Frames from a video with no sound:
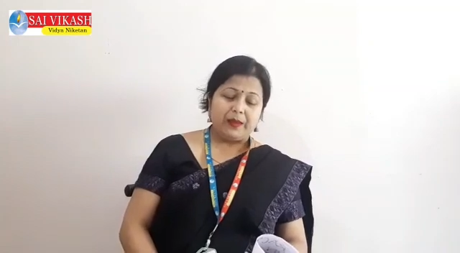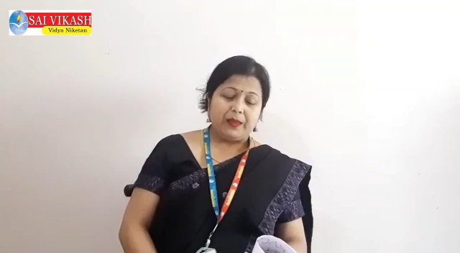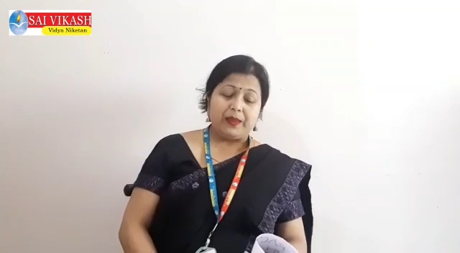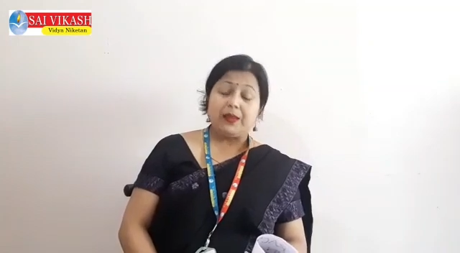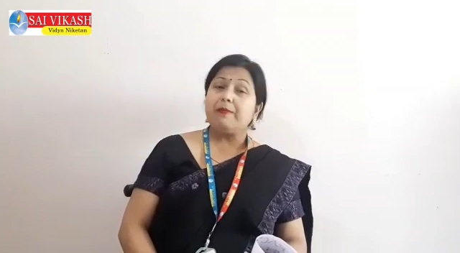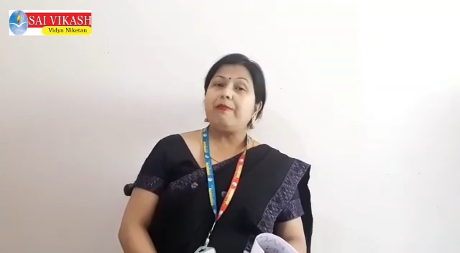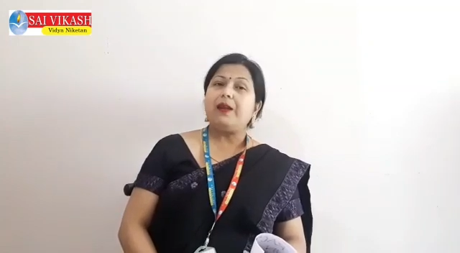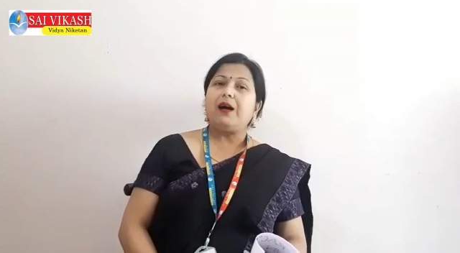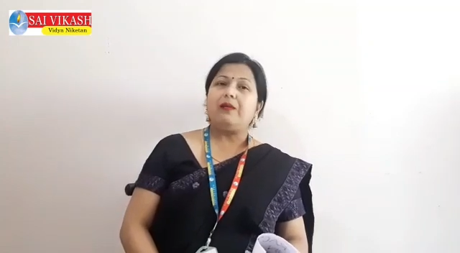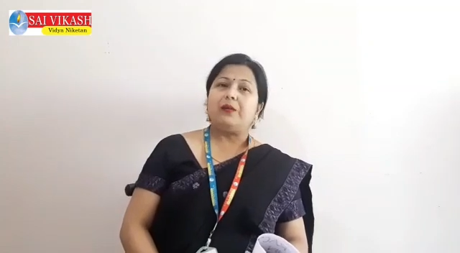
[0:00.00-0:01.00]
Then
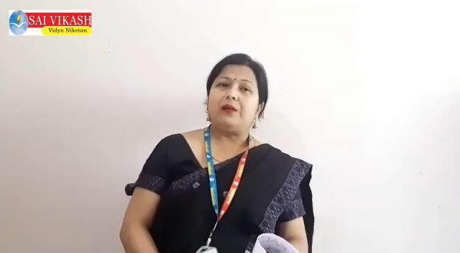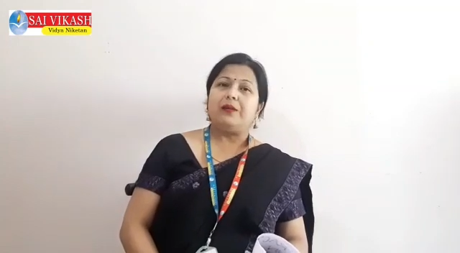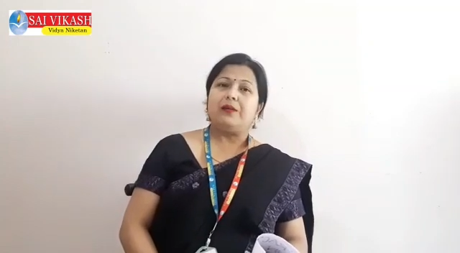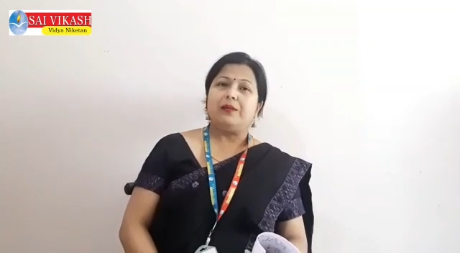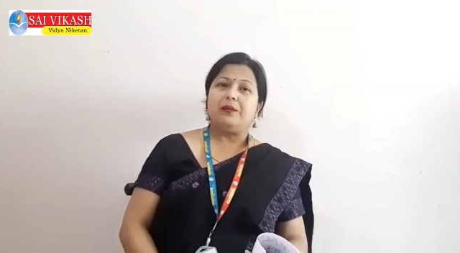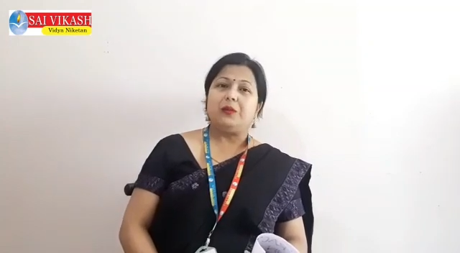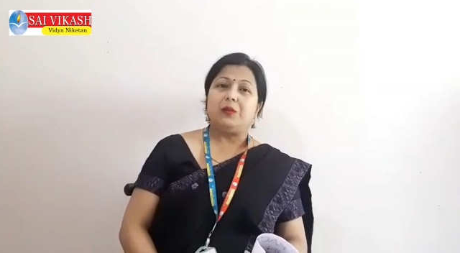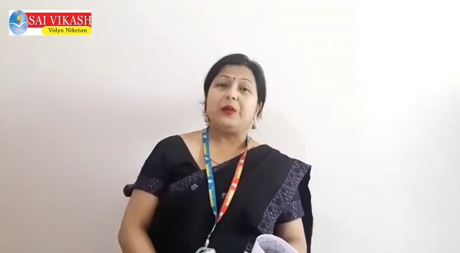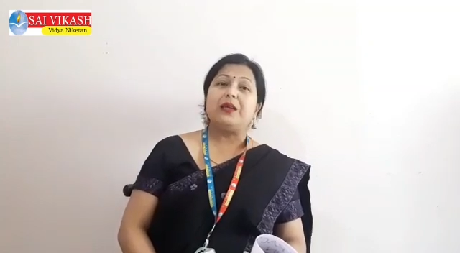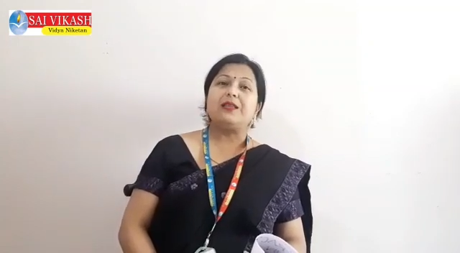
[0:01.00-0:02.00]
flower,
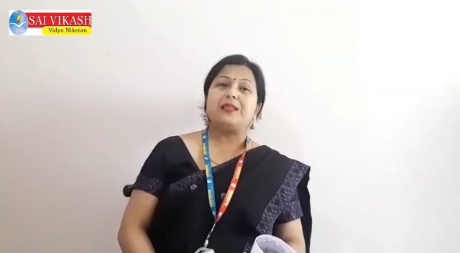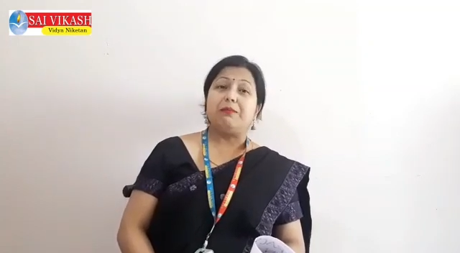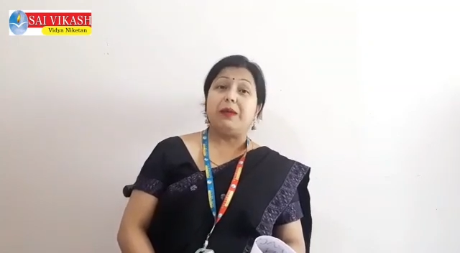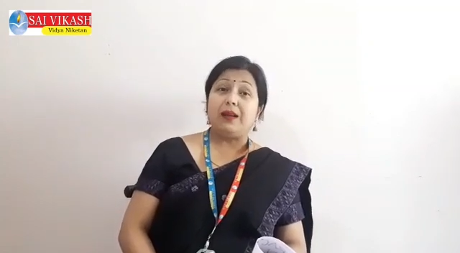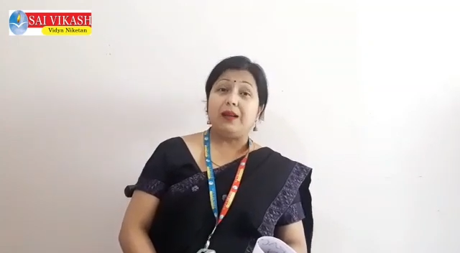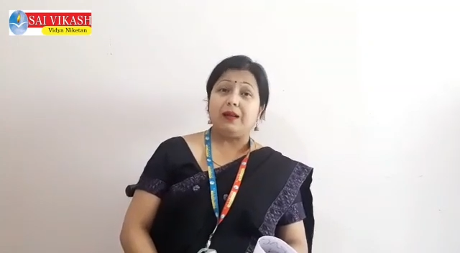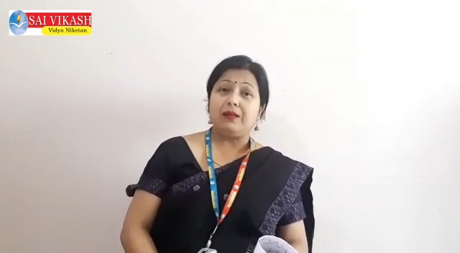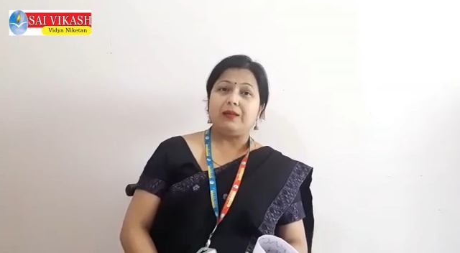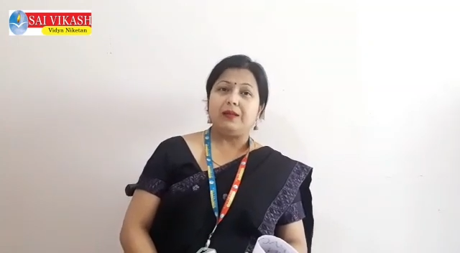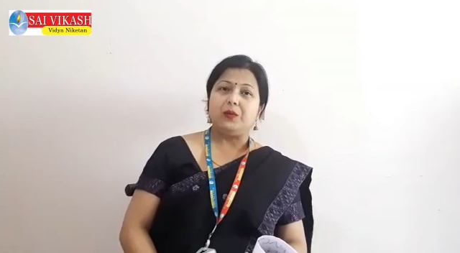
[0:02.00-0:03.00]
we can smell,
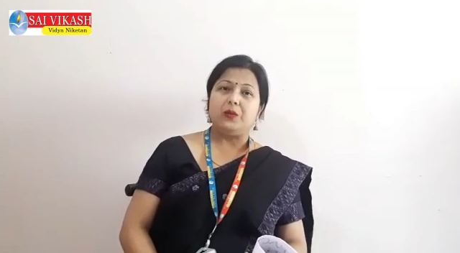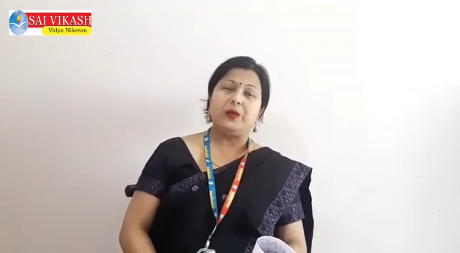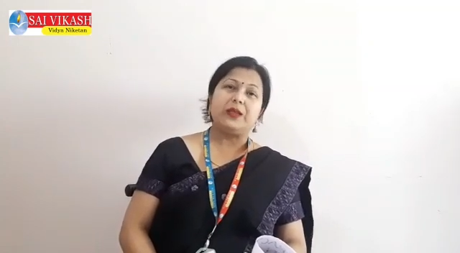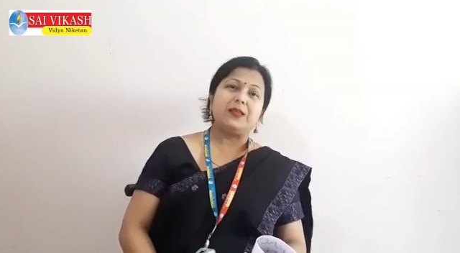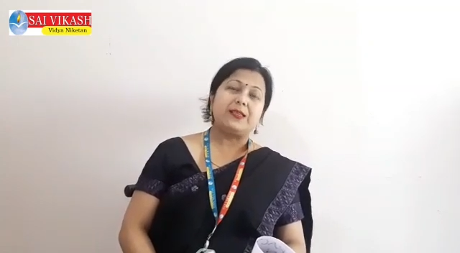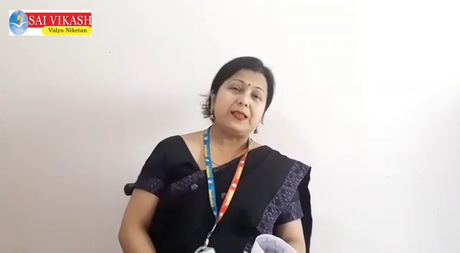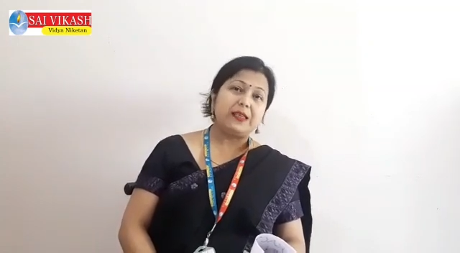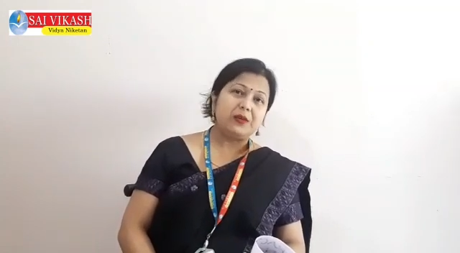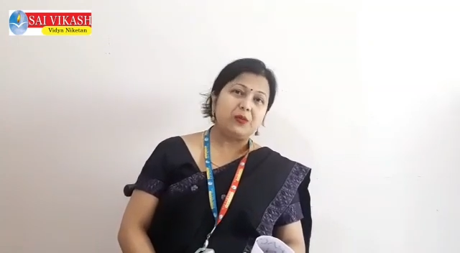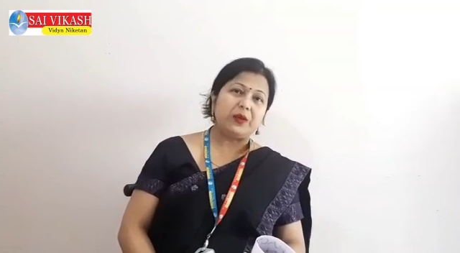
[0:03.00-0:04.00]
we can
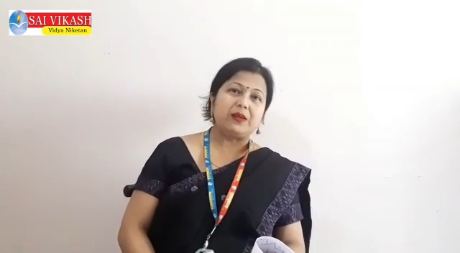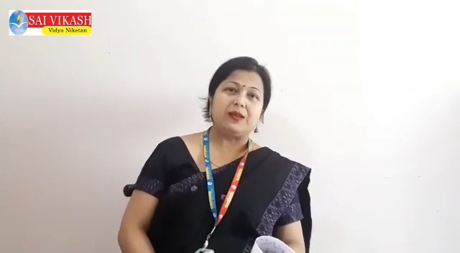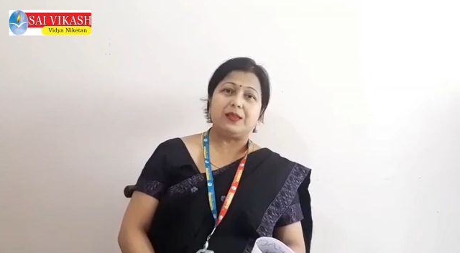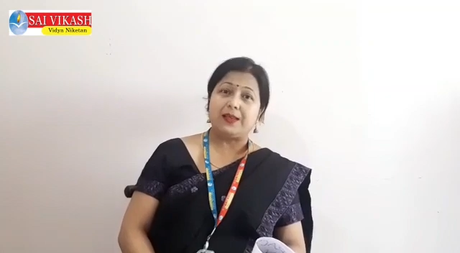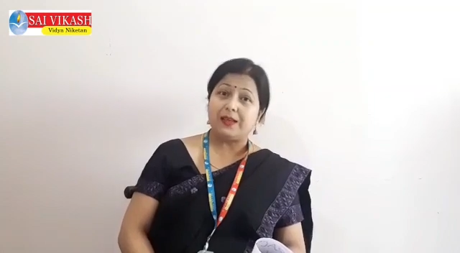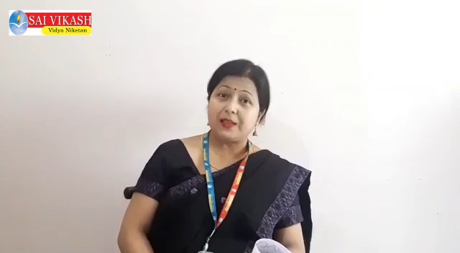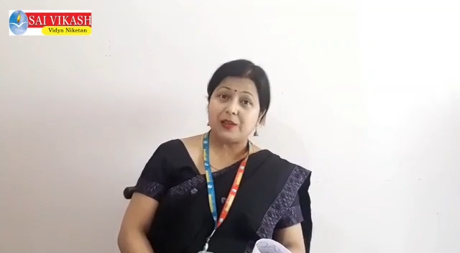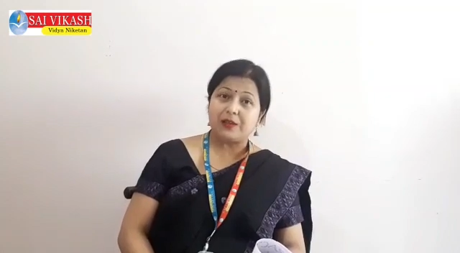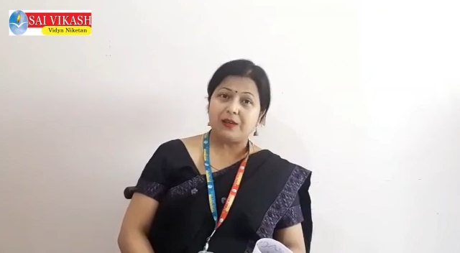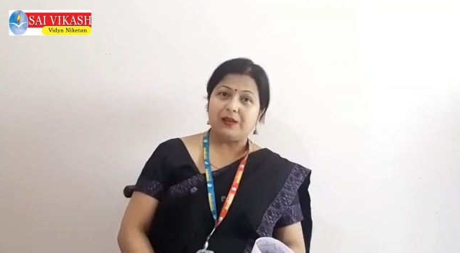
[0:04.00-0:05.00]
see, we can
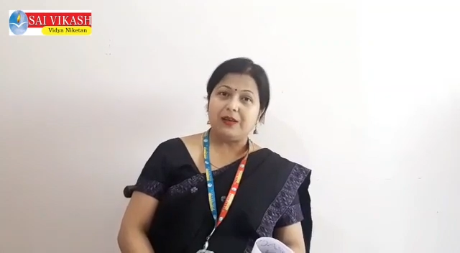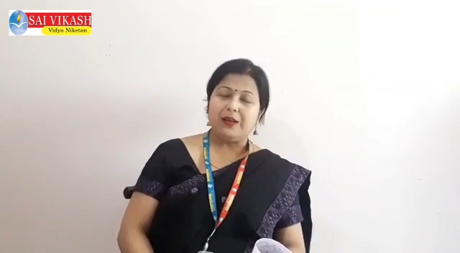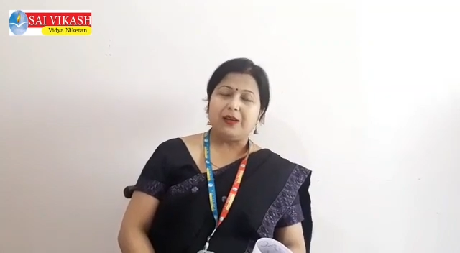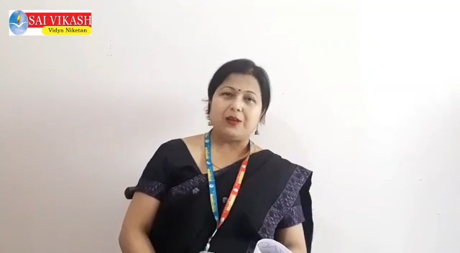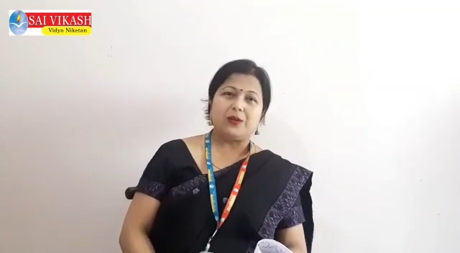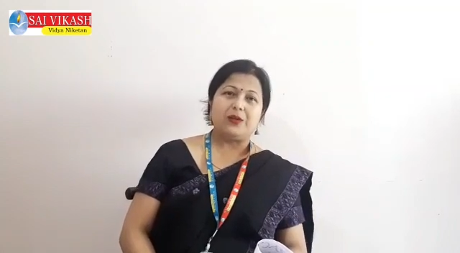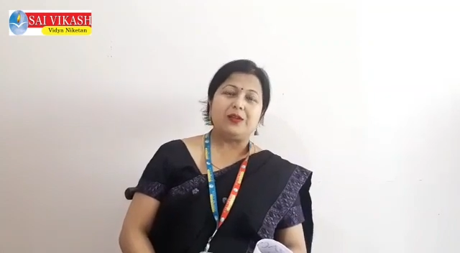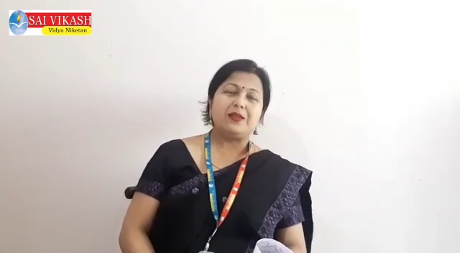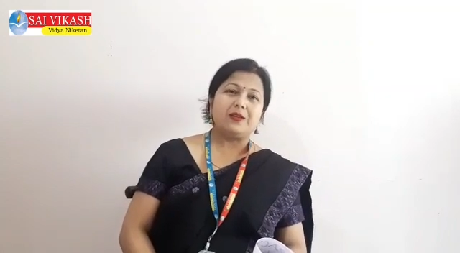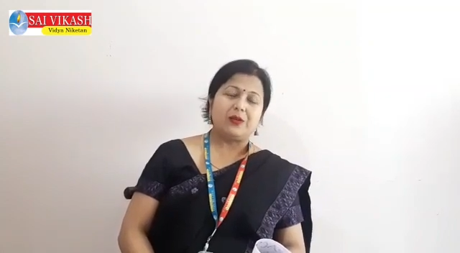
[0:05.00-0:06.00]
touch, so
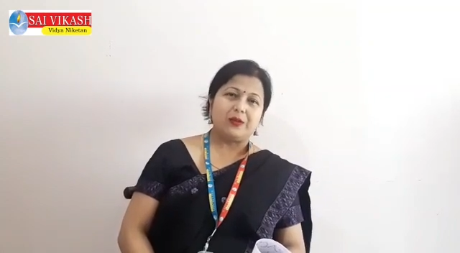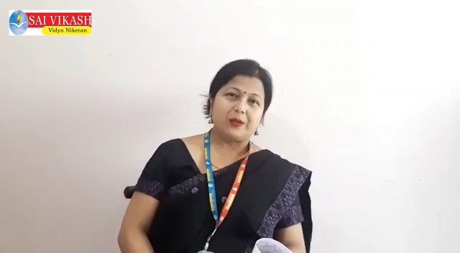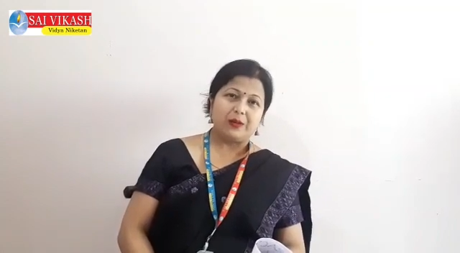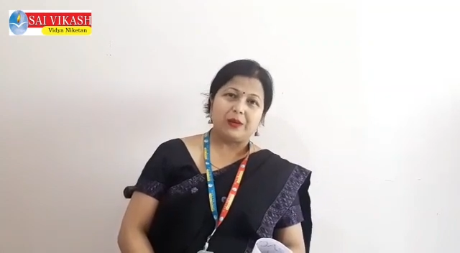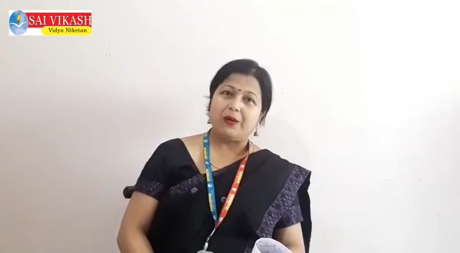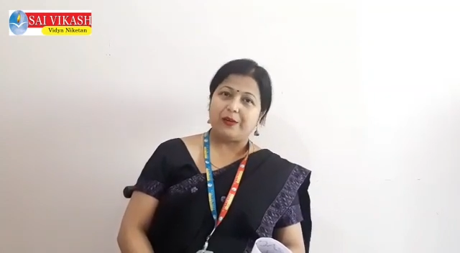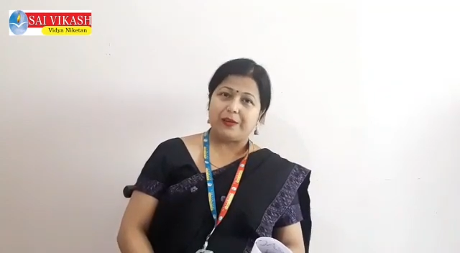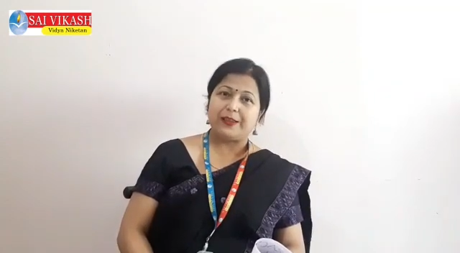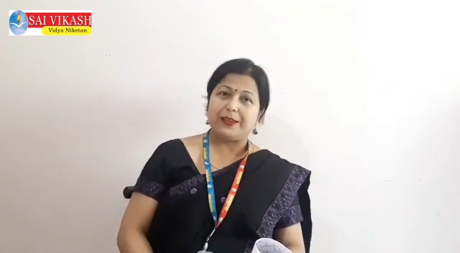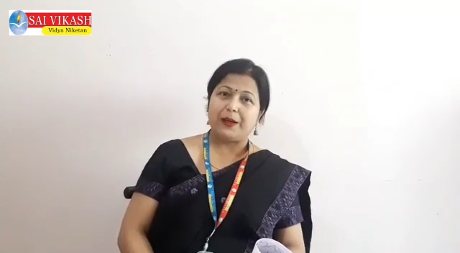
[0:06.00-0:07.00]
this is also a
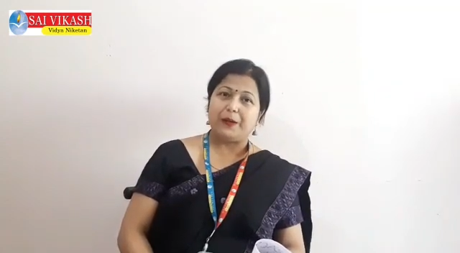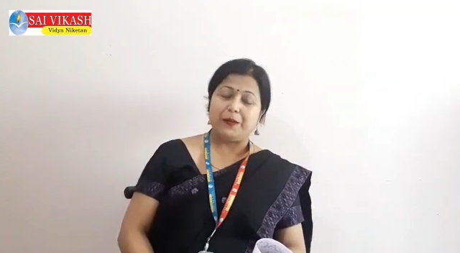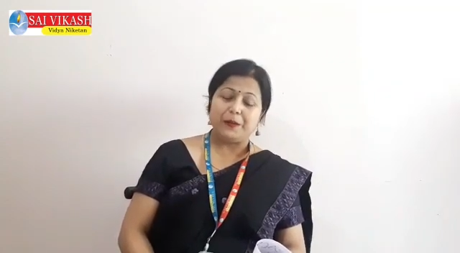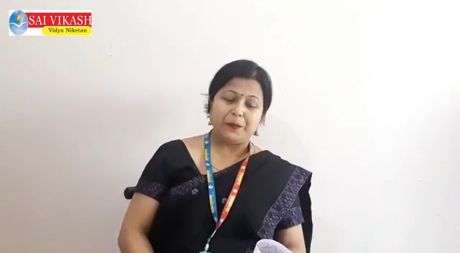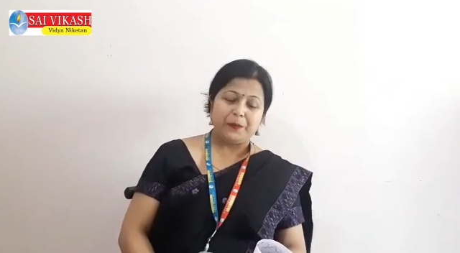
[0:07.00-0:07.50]
concrete noun.